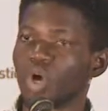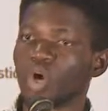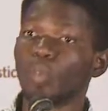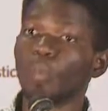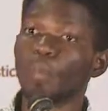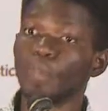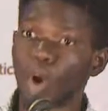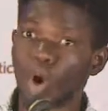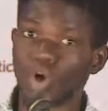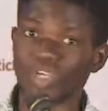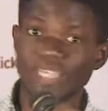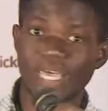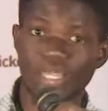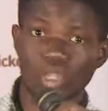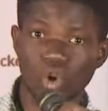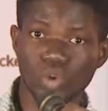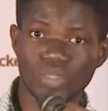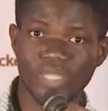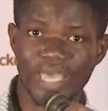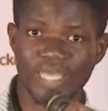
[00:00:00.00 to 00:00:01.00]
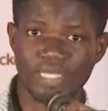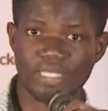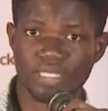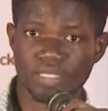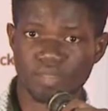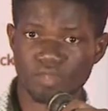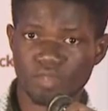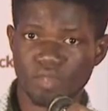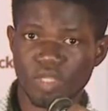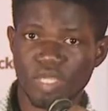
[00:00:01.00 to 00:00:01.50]
bugs and all
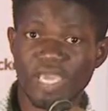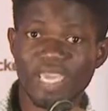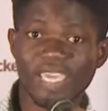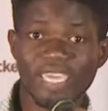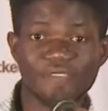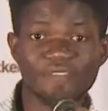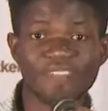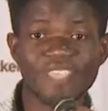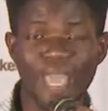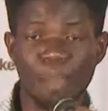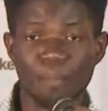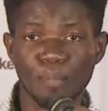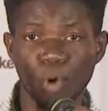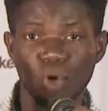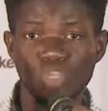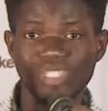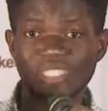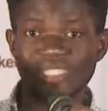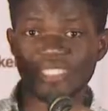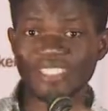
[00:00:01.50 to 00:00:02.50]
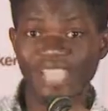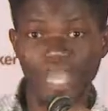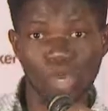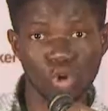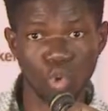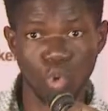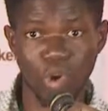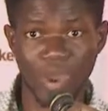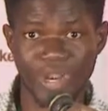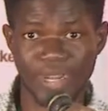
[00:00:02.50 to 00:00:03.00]
that. If there are bugs in
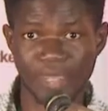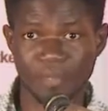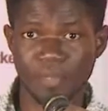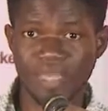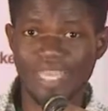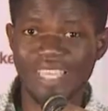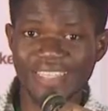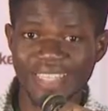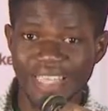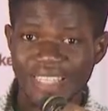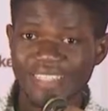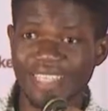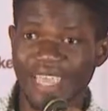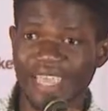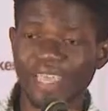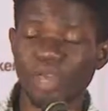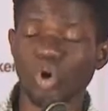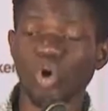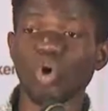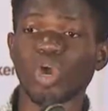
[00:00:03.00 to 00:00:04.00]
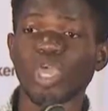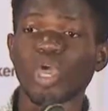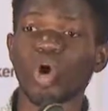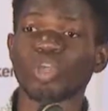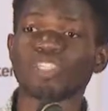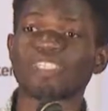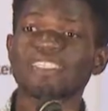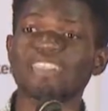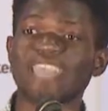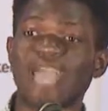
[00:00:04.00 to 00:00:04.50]
Django ORM, then
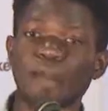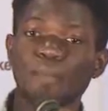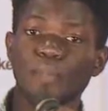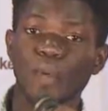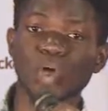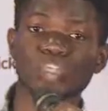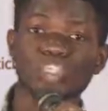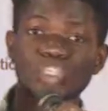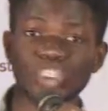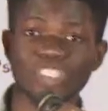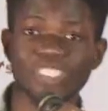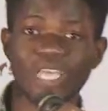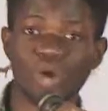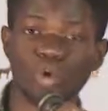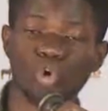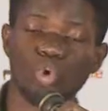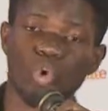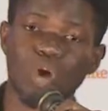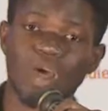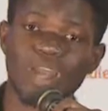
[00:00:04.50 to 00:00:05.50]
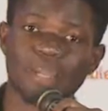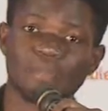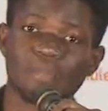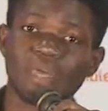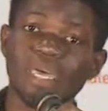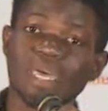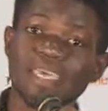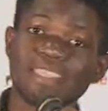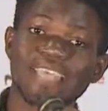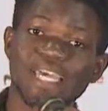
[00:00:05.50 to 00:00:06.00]
until there are bugs in Django ORM,
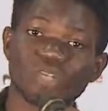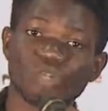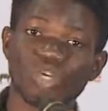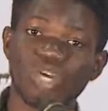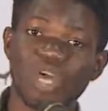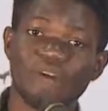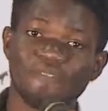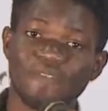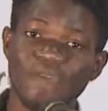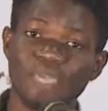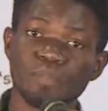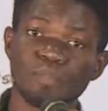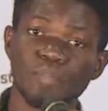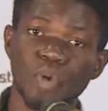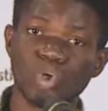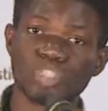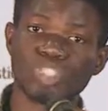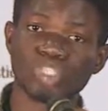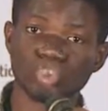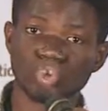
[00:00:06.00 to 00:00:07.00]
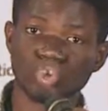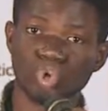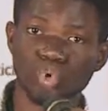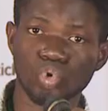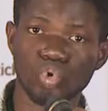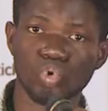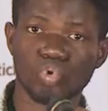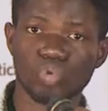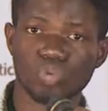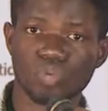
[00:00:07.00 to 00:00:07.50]
that's when you can find bugs in
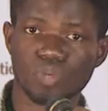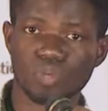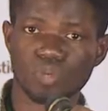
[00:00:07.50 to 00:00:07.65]
Django.